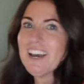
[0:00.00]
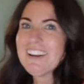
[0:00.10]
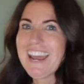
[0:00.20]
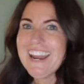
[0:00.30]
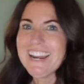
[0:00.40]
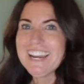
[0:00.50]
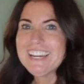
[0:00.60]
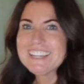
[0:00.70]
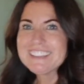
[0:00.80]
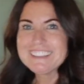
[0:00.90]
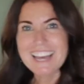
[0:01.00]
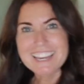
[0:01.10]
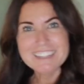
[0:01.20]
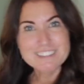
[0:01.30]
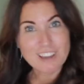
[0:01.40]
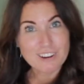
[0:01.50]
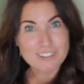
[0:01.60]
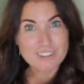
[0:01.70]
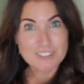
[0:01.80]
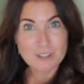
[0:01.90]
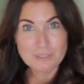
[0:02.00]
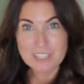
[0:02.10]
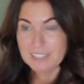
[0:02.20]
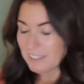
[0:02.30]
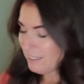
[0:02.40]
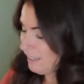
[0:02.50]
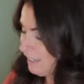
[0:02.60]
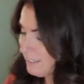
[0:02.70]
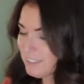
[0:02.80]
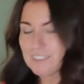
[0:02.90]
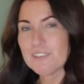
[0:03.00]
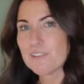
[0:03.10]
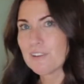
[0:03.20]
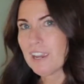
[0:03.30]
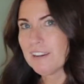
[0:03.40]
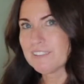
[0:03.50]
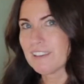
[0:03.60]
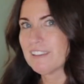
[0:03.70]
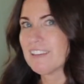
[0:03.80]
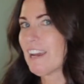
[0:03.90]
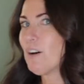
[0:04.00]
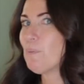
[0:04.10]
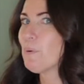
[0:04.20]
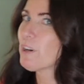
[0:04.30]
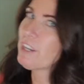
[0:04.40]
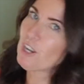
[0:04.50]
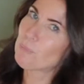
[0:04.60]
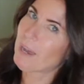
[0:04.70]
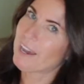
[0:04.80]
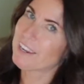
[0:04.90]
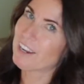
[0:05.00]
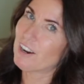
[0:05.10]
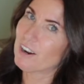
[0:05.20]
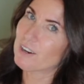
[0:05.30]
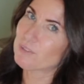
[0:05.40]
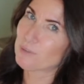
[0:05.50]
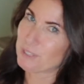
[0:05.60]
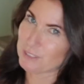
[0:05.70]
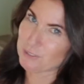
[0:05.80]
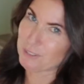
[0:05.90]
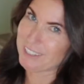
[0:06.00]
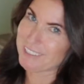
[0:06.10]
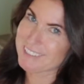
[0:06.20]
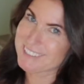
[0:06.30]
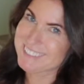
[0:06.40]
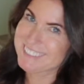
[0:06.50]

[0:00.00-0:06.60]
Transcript: Okay, that is all the clothing in the suitcase. Now we're going to go pack our toiletries.